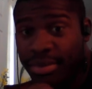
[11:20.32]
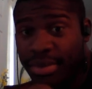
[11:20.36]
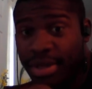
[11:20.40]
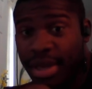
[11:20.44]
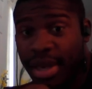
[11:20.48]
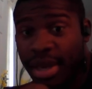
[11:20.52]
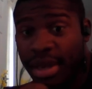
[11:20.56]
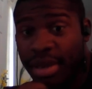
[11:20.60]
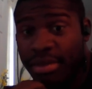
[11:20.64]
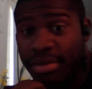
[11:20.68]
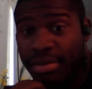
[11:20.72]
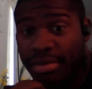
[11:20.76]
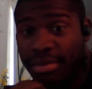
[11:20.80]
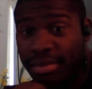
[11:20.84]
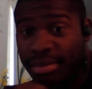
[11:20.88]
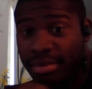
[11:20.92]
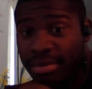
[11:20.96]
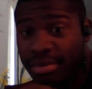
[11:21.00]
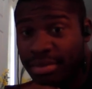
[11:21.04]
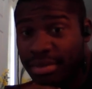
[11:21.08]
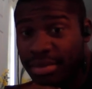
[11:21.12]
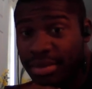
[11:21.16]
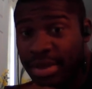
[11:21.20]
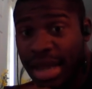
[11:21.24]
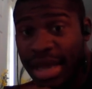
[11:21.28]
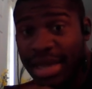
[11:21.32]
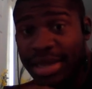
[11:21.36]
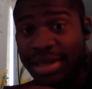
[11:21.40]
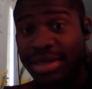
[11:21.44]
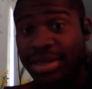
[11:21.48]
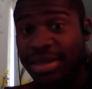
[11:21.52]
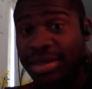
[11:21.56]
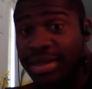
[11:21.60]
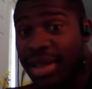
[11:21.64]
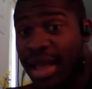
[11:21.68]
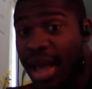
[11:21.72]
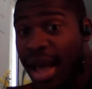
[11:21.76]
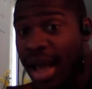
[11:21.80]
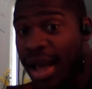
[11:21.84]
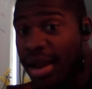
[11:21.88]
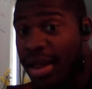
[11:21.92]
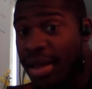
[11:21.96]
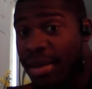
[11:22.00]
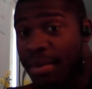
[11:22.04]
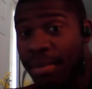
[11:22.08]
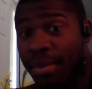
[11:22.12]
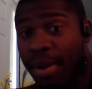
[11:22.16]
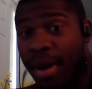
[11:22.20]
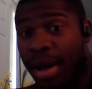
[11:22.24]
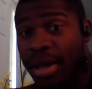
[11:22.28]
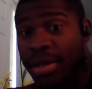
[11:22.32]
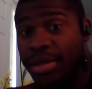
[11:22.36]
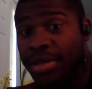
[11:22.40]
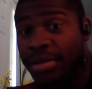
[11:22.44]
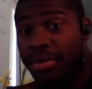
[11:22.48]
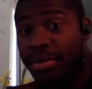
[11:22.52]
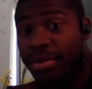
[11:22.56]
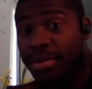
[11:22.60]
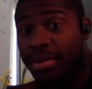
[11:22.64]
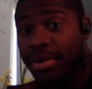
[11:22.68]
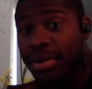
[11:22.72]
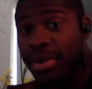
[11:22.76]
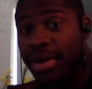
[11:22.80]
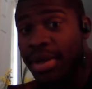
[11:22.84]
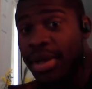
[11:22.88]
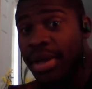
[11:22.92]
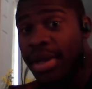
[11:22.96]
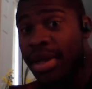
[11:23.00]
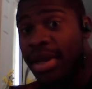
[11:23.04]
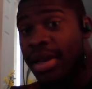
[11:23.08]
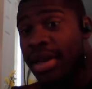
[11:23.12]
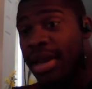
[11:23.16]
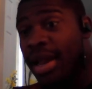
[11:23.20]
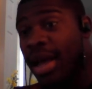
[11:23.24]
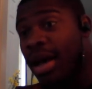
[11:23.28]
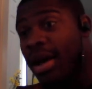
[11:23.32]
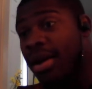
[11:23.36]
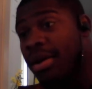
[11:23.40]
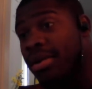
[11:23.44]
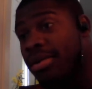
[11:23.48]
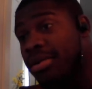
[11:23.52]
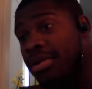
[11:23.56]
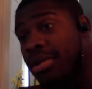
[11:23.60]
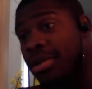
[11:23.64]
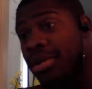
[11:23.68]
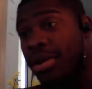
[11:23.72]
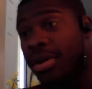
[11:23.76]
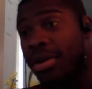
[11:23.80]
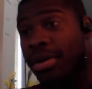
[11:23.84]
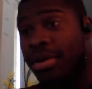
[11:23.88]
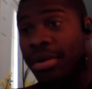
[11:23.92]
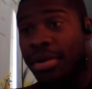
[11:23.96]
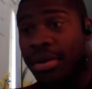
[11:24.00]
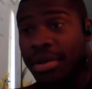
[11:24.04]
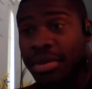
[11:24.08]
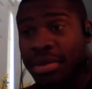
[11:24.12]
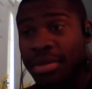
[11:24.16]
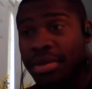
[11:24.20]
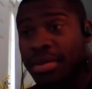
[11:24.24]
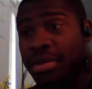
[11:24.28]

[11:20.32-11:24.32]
Okay? It's not impossible. Now, you